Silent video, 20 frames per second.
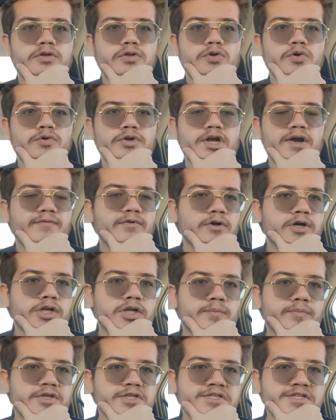you're never
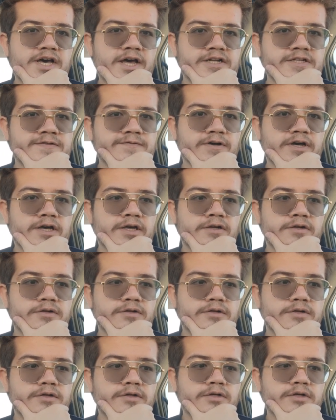gonna be satisfied.
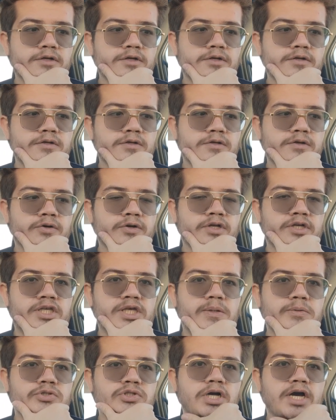You're gonna
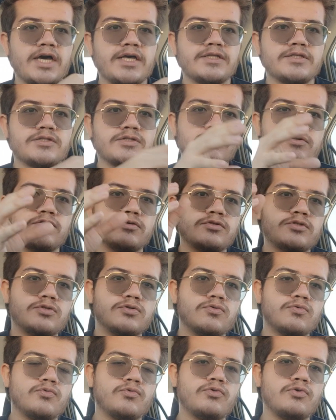keep trying to
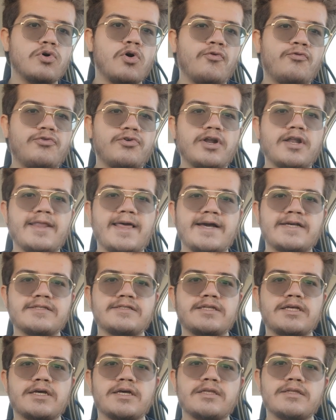to go for the
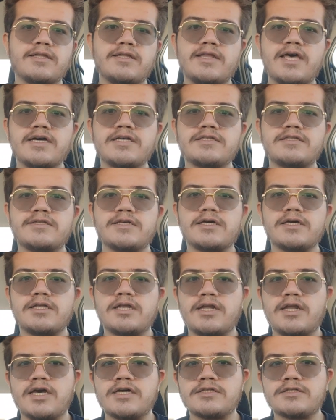next thing and the next thing
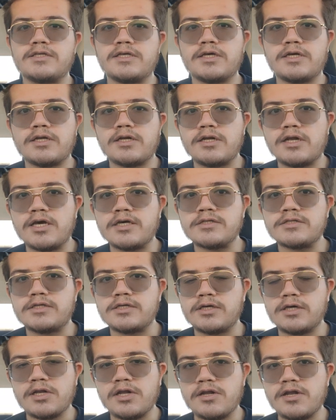and the next thing and the next
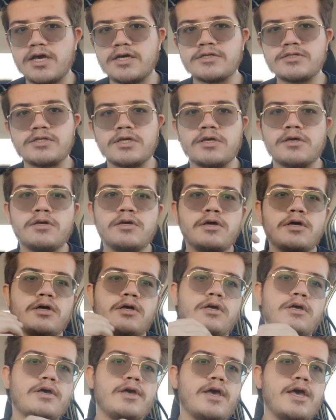thing and the next thing,
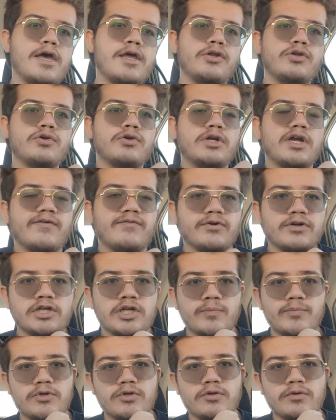and you're never
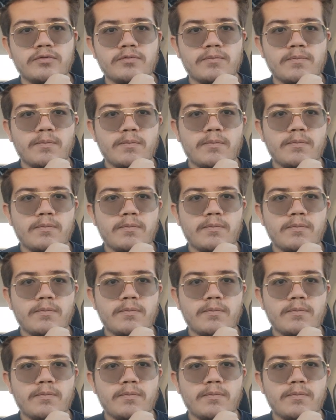gonna be